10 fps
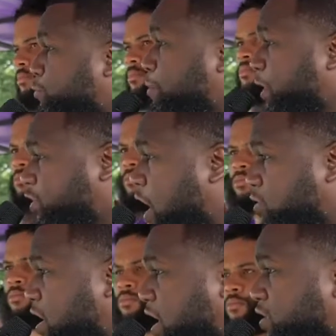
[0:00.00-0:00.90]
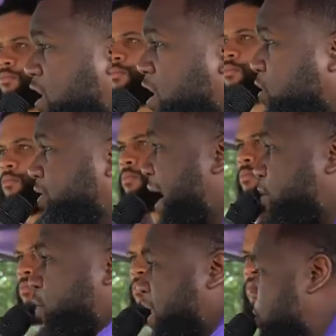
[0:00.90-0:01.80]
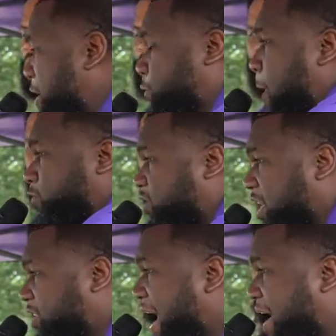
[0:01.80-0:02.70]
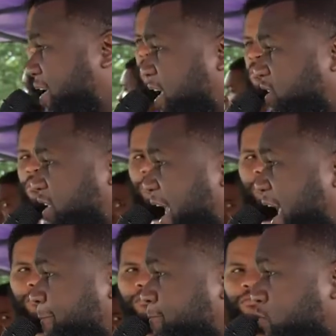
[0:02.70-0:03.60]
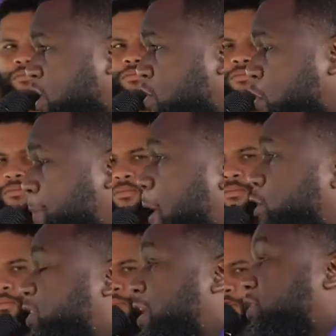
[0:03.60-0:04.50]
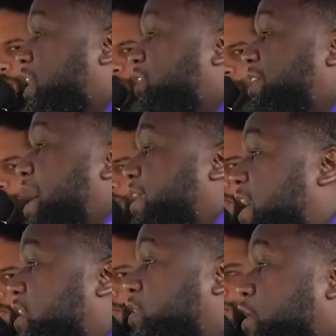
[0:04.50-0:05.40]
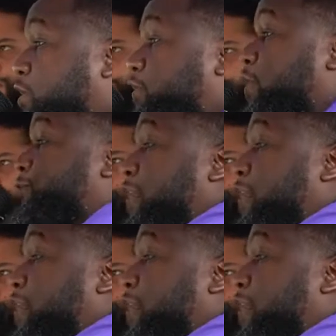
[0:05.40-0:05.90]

was pushed on us. we weren't supposed to teach our kids that. Right. We supposed to teach our kids the, the